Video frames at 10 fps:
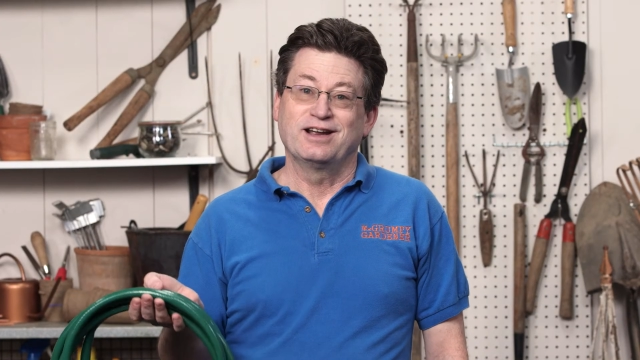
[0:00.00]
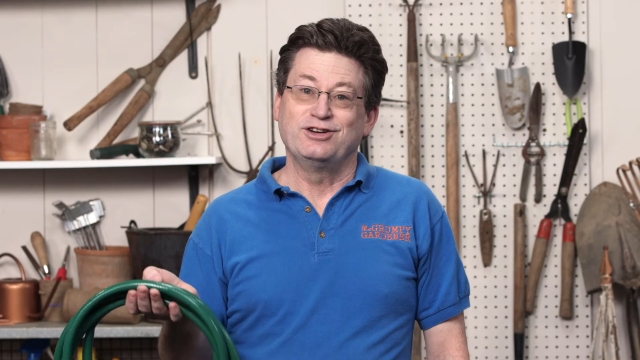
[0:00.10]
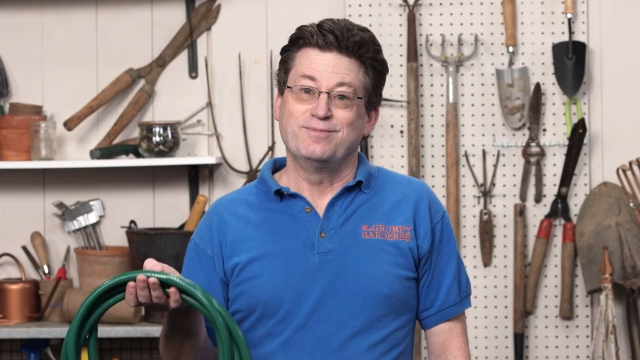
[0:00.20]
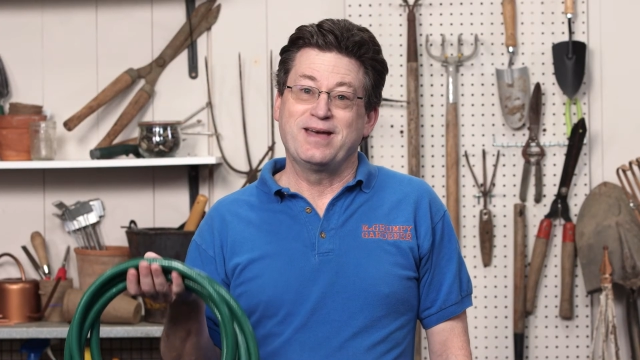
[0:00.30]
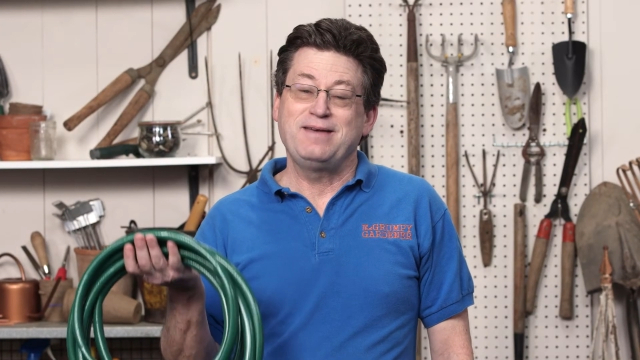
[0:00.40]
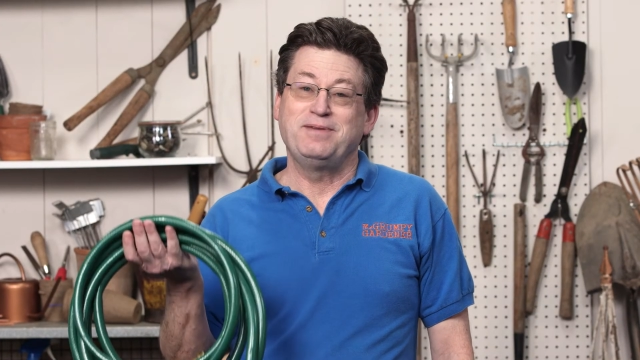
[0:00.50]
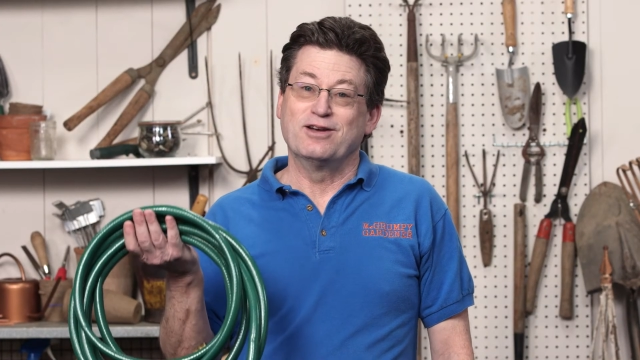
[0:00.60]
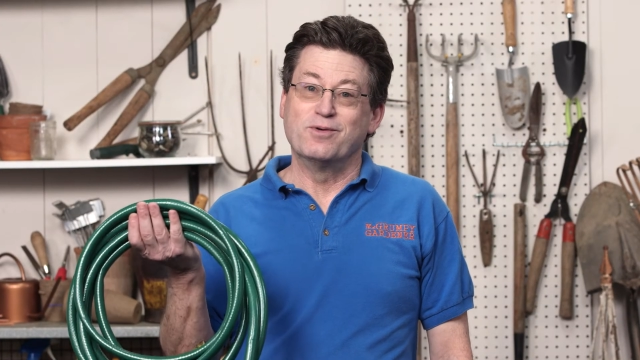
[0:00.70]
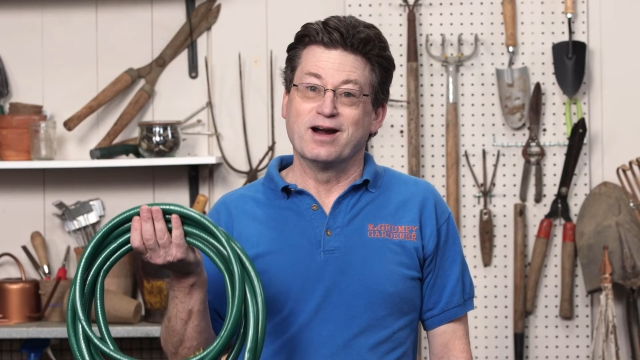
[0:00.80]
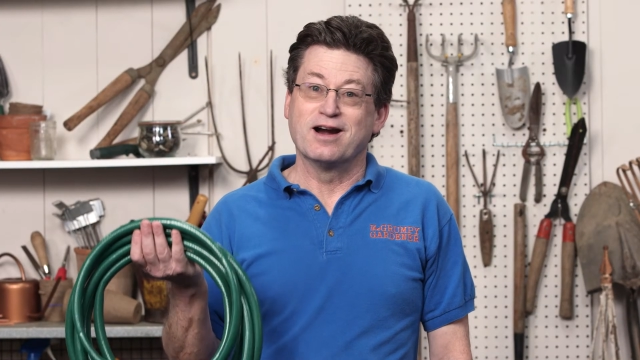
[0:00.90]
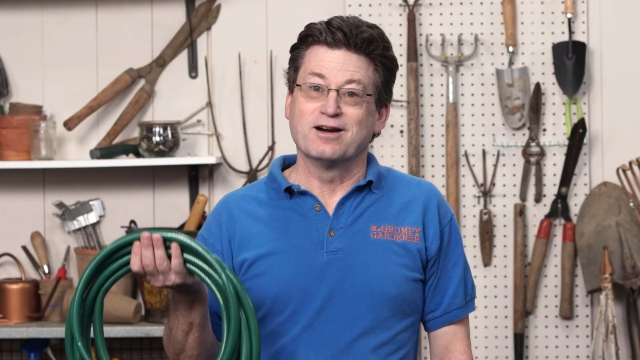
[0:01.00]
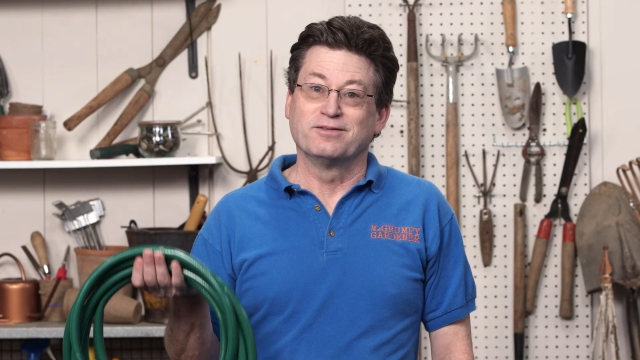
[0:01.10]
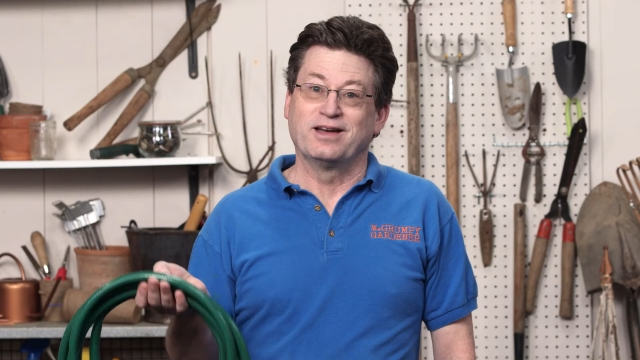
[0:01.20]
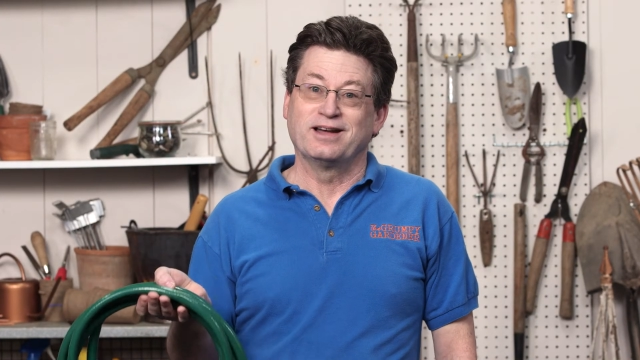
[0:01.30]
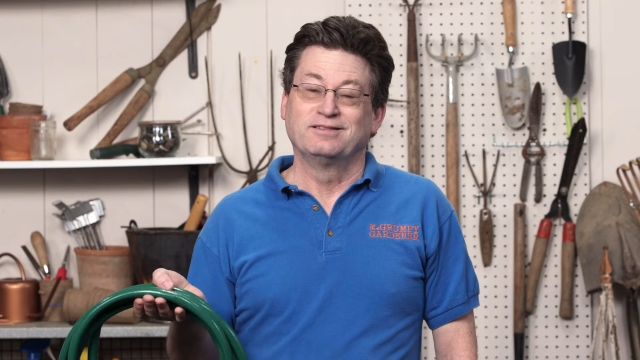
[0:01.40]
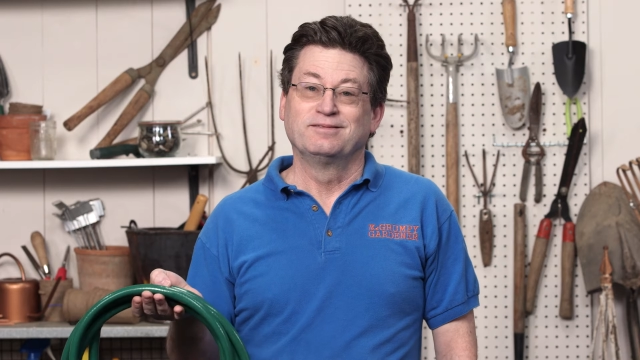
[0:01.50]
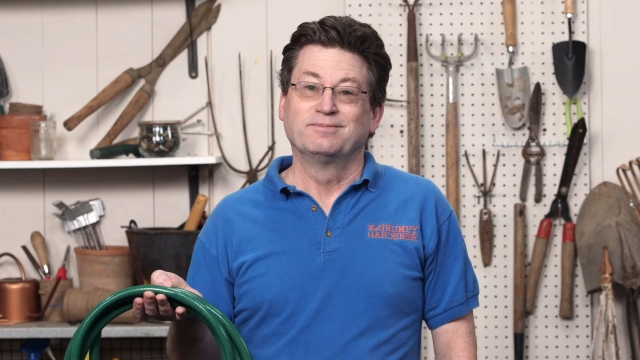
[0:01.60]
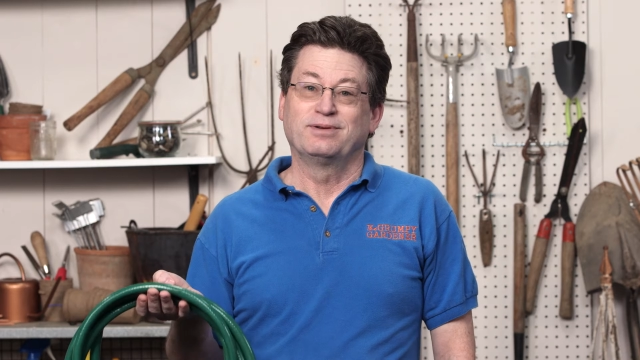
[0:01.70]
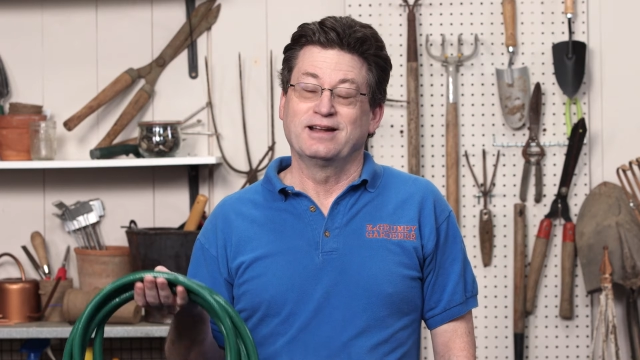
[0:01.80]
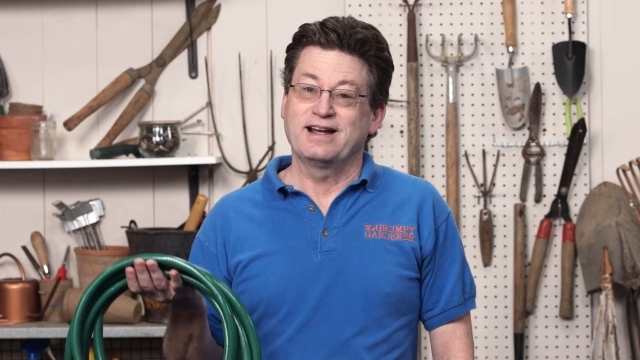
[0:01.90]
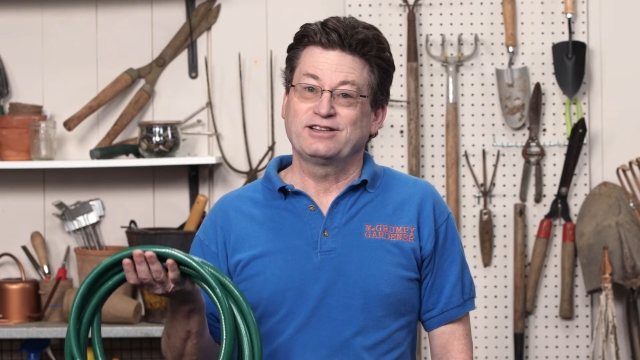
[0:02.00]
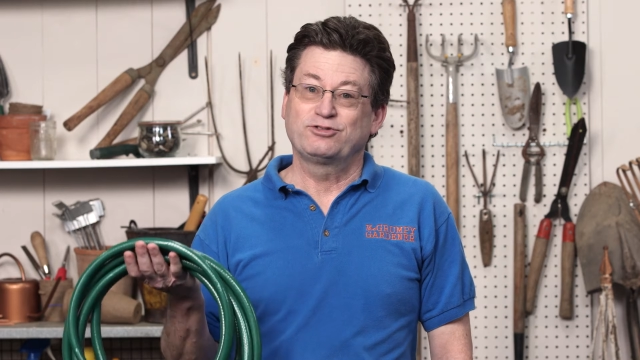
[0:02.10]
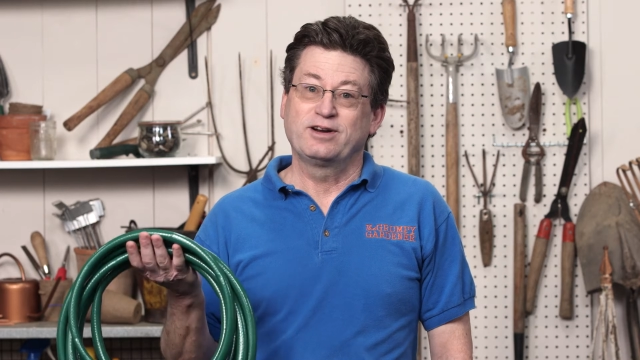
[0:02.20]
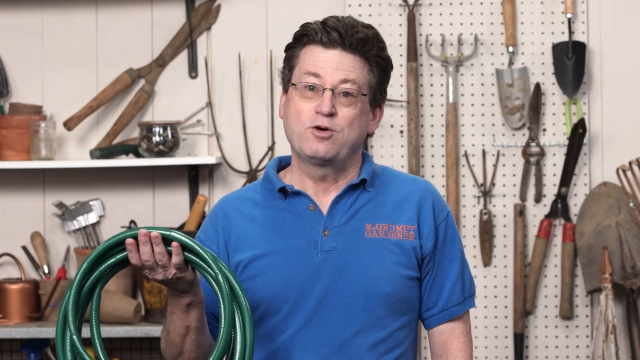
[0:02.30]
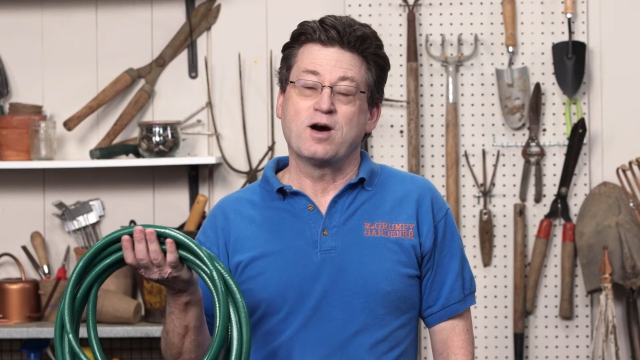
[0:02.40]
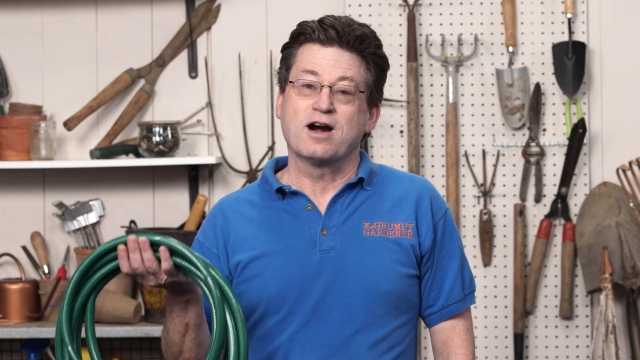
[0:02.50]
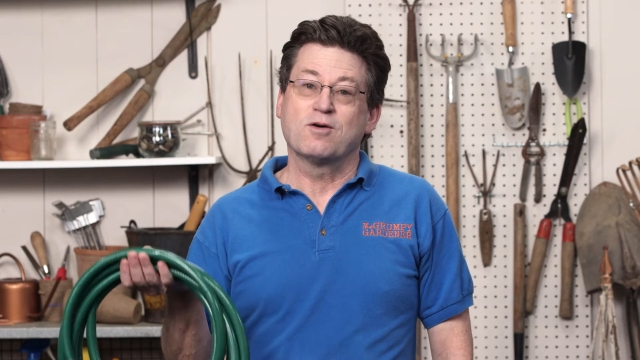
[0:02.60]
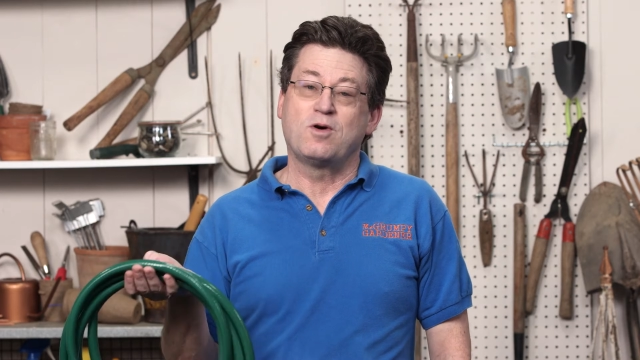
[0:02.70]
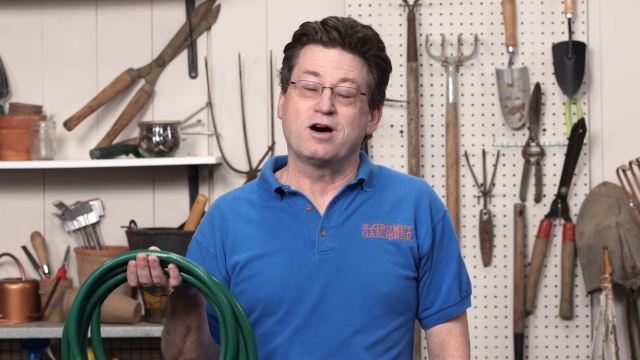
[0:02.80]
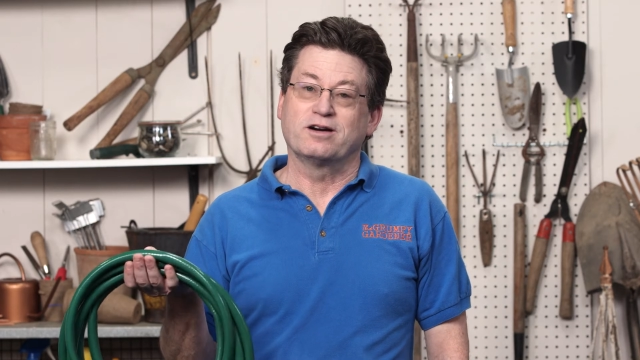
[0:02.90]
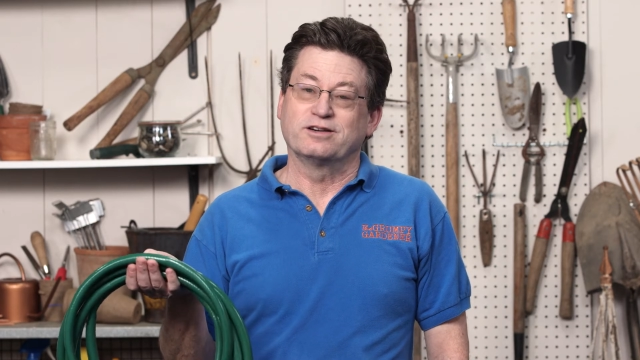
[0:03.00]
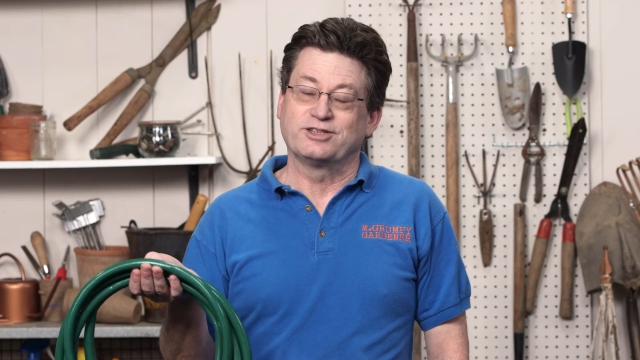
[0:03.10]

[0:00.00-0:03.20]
and you may be aware that plants require water.